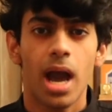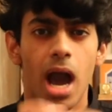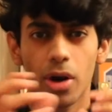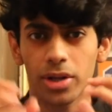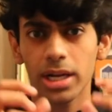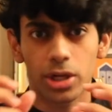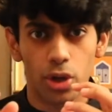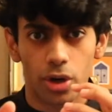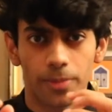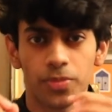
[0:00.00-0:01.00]
How did that
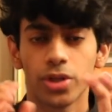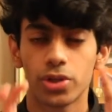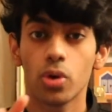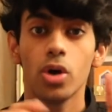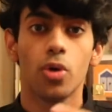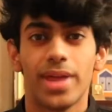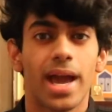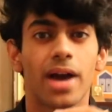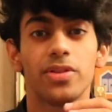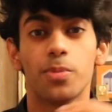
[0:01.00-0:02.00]
look? So they
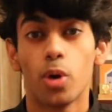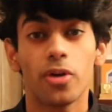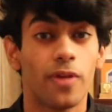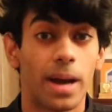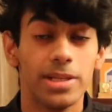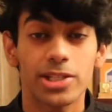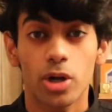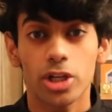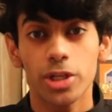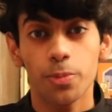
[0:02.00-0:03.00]
have the Mork Family
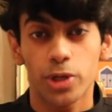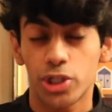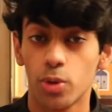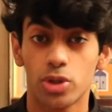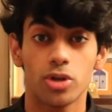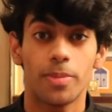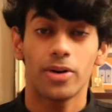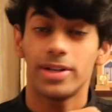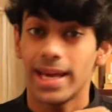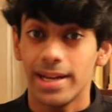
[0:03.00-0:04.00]
scholarship, which goes to
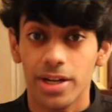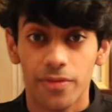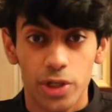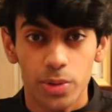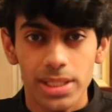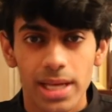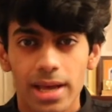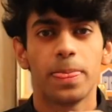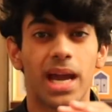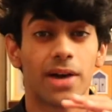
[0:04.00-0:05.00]
about 10 individuals.
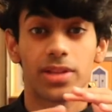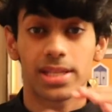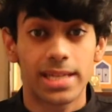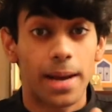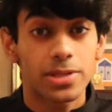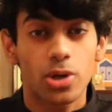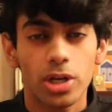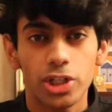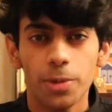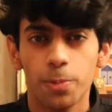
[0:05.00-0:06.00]
They have the Stamp
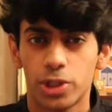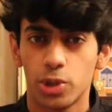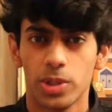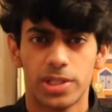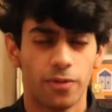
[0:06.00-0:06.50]
scholarship, which goes